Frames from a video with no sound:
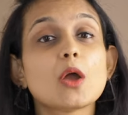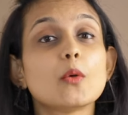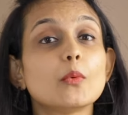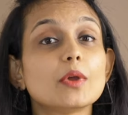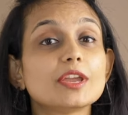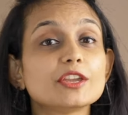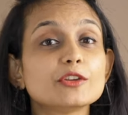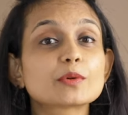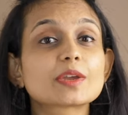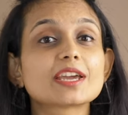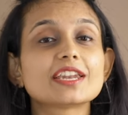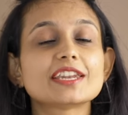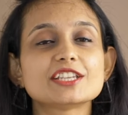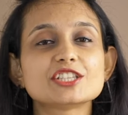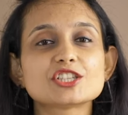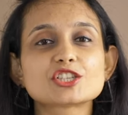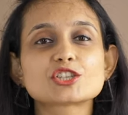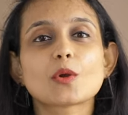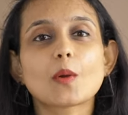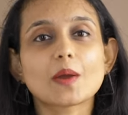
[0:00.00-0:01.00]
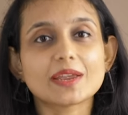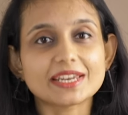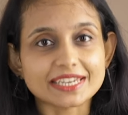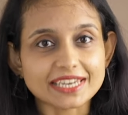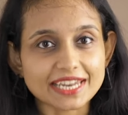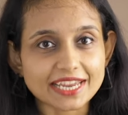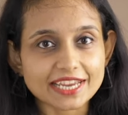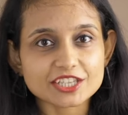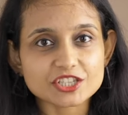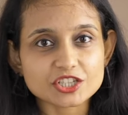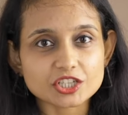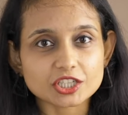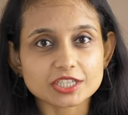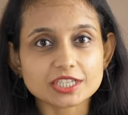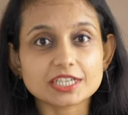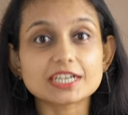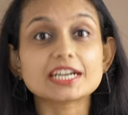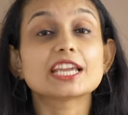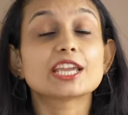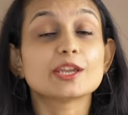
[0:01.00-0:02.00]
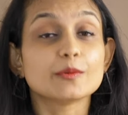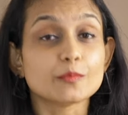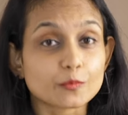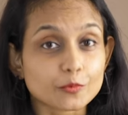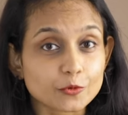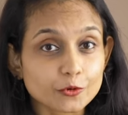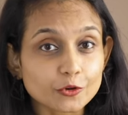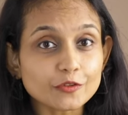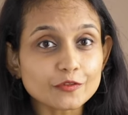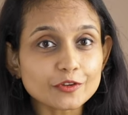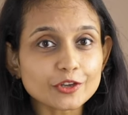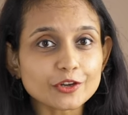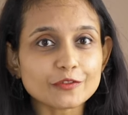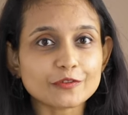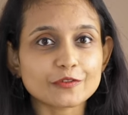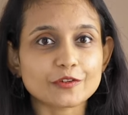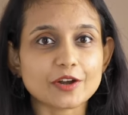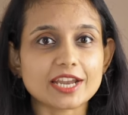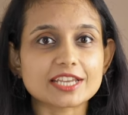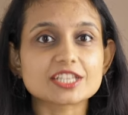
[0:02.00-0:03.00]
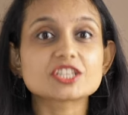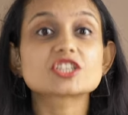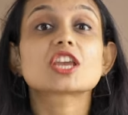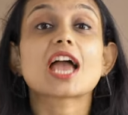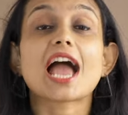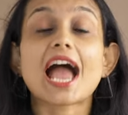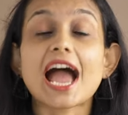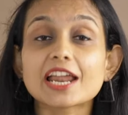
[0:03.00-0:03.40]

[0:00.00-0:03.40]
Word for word: where you can enjoy nature, improve your French,